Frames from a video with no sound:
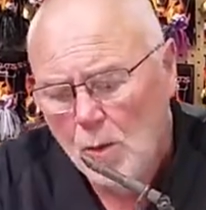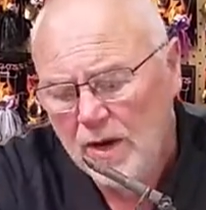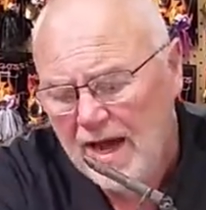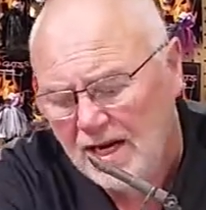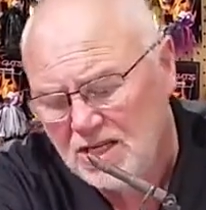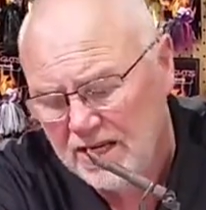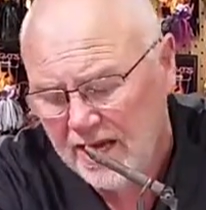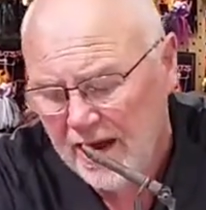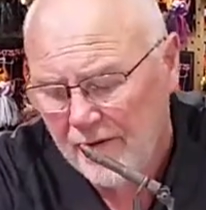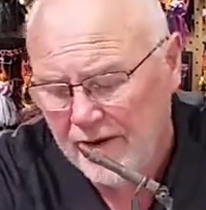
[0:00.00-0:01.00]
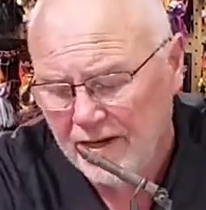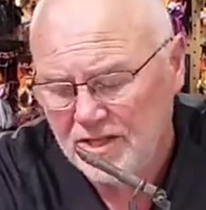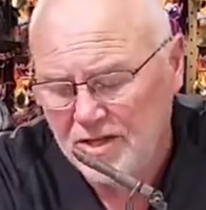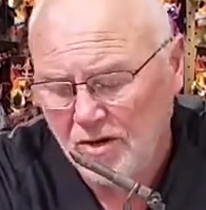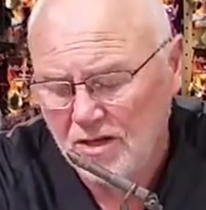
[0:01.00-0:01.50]
We actually carry in
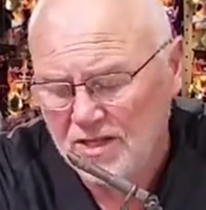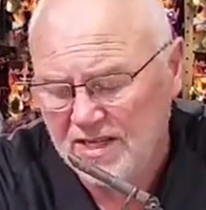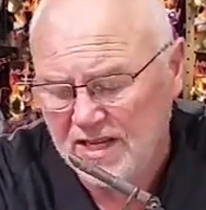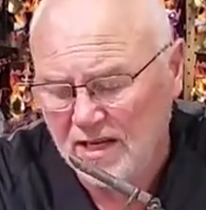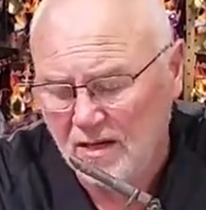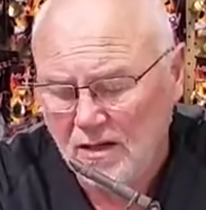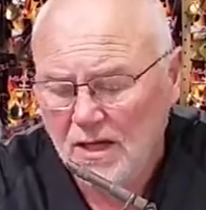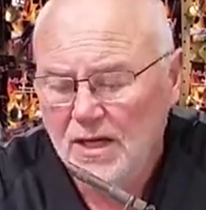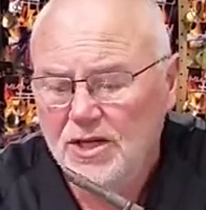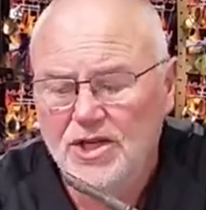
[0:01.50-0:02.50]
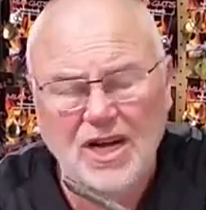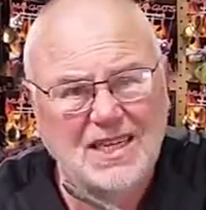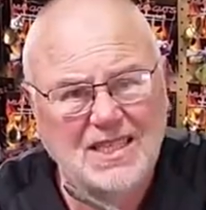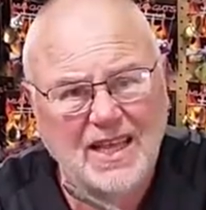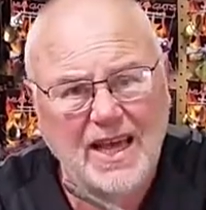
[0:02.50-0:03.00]
stock and sell
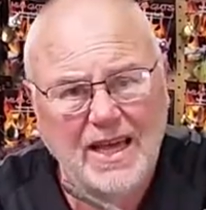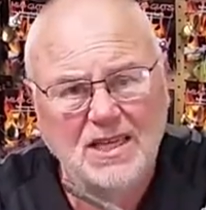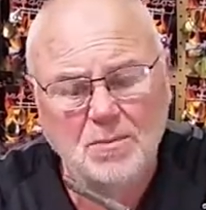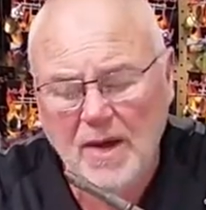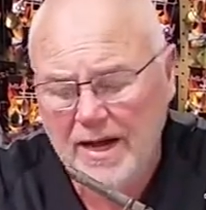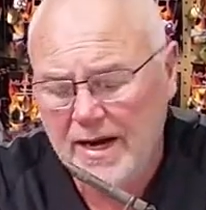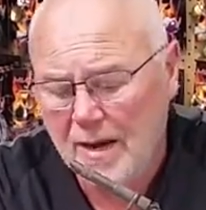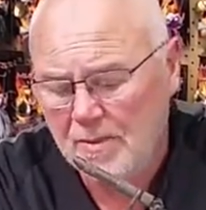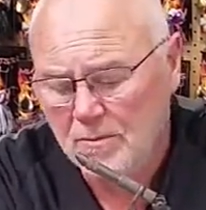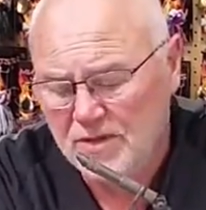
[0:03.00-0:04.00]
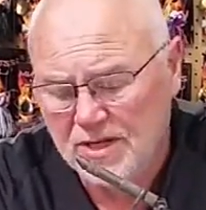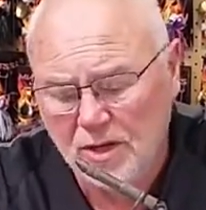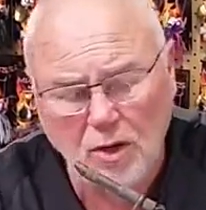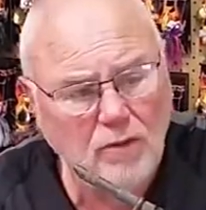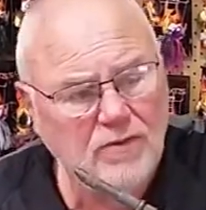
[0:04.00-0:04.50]
just the heads made up
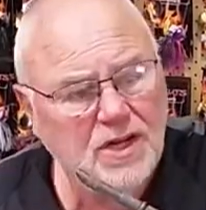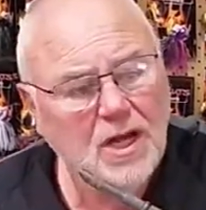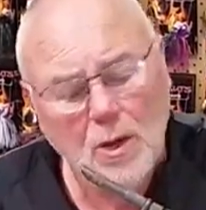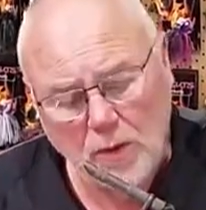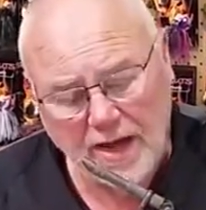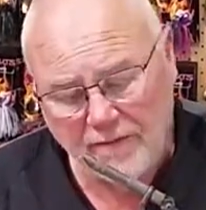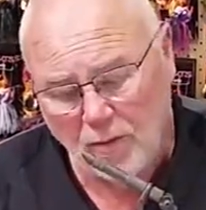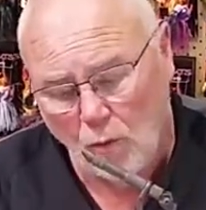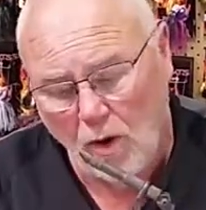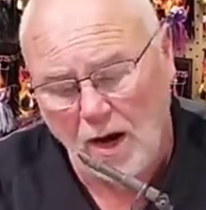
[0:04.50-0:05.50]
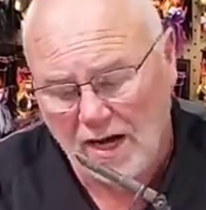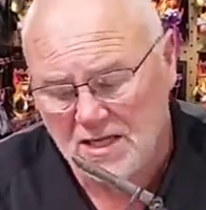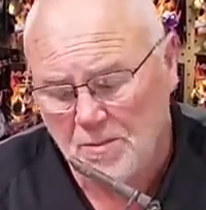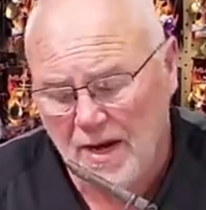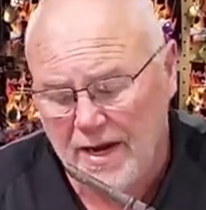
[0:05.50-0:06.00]
themselves. We have the
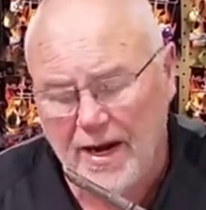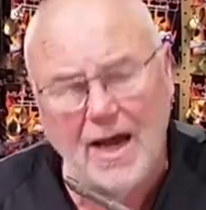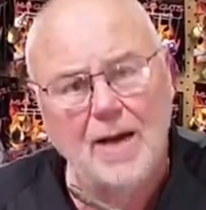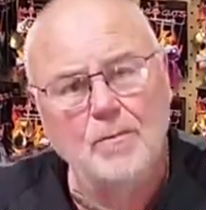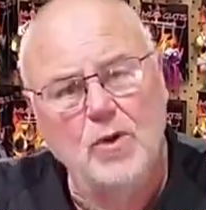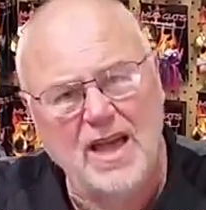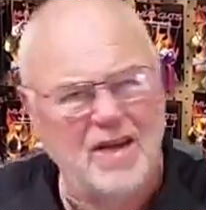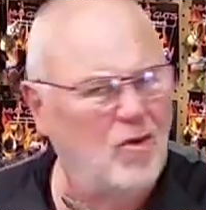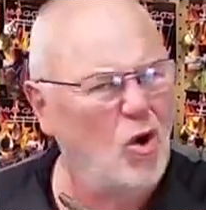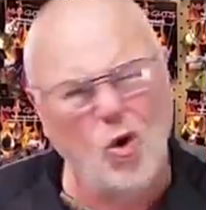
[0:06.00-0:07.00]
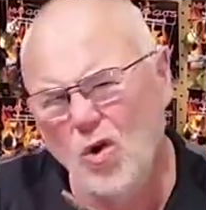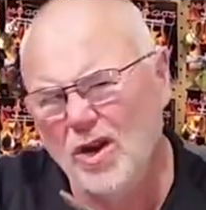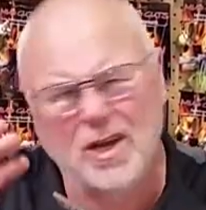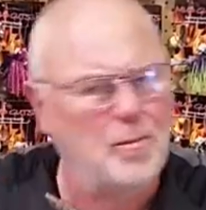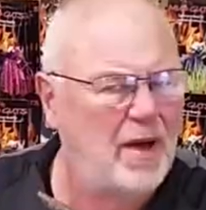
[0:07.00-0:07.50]
wires made up, we have all
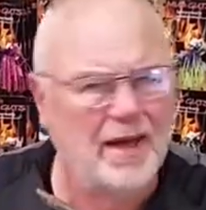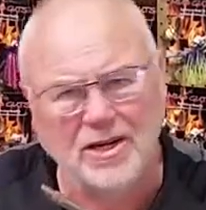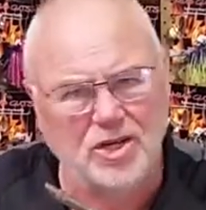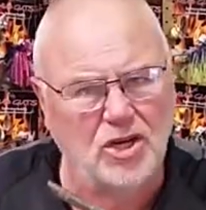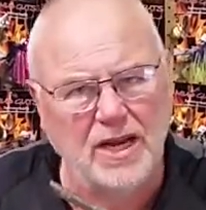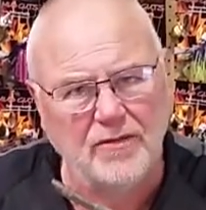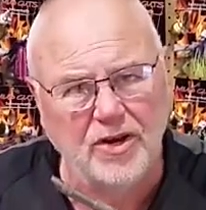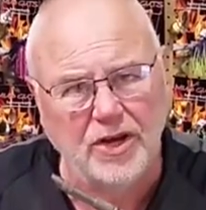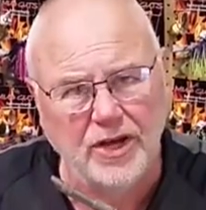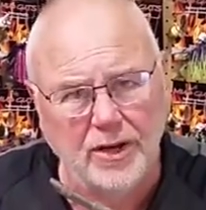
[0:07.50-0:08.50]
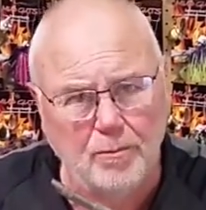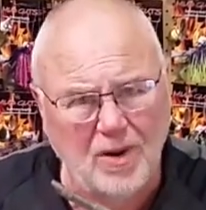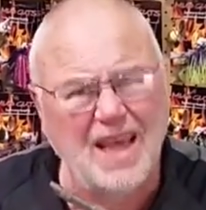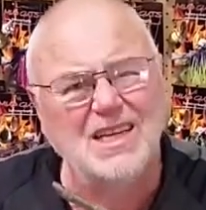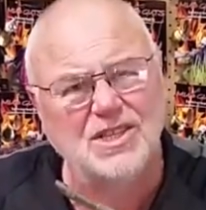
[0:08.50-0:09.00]
the components you'll ever need,
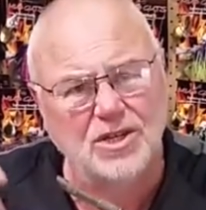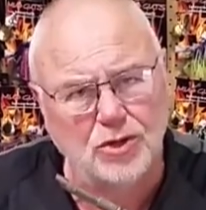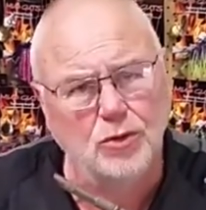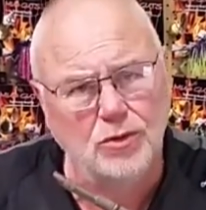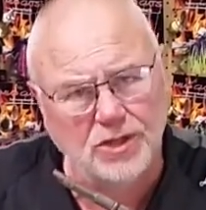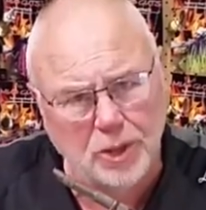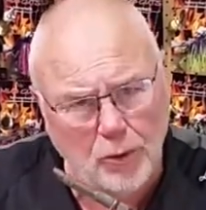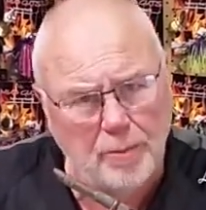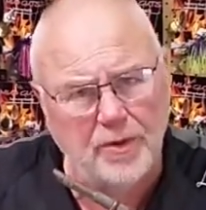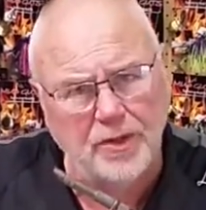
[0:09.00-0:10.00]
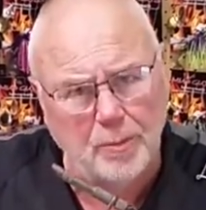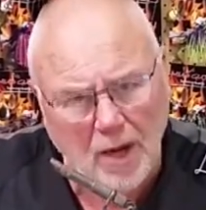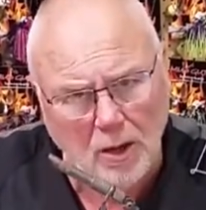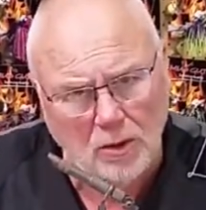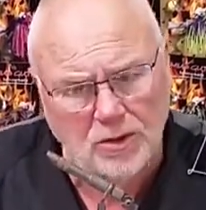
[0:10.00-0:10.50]
plus the tools, equipment, the
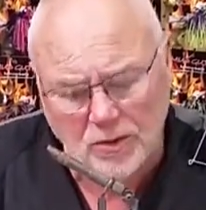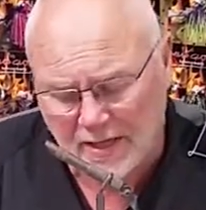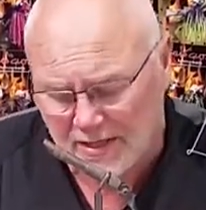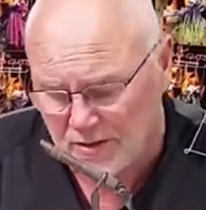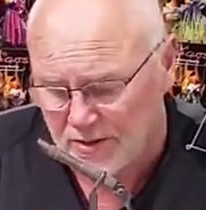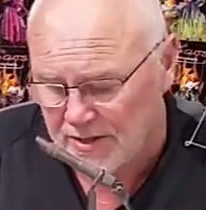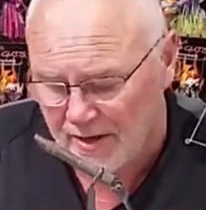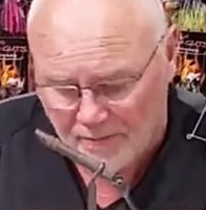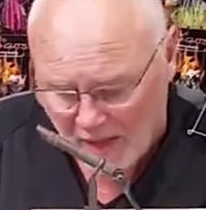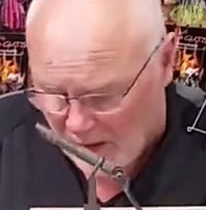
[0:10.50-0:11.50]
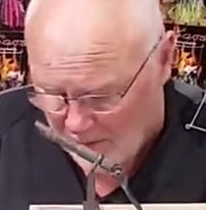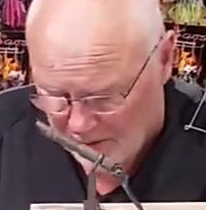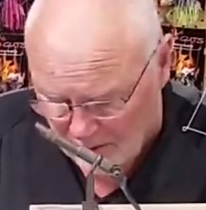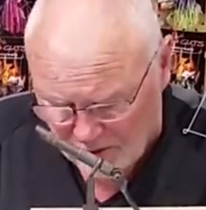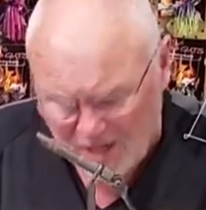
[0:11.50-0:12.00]
molds, all that sort of stuff.
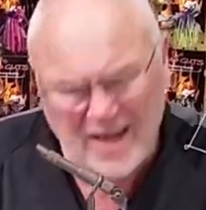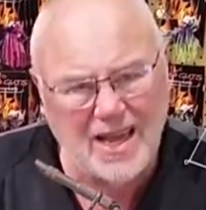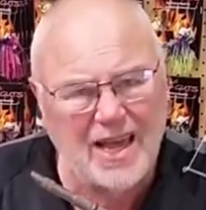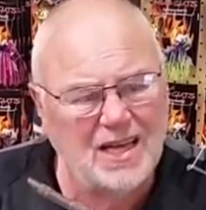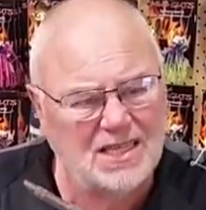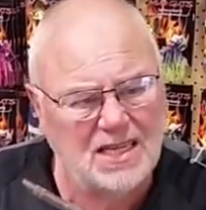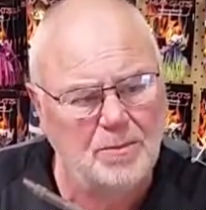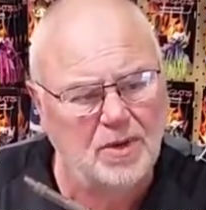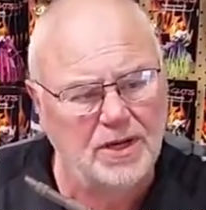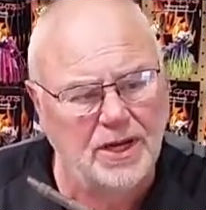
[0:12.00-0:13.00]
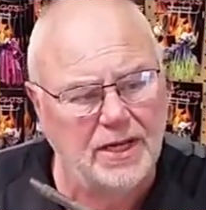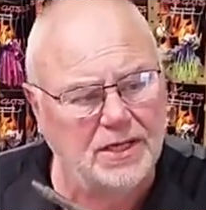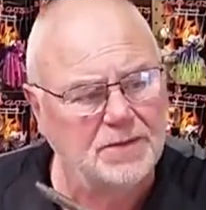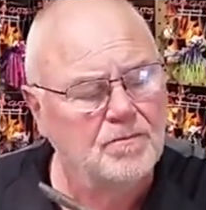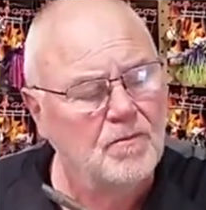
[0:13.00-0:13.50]
But I'll show you how simple it is.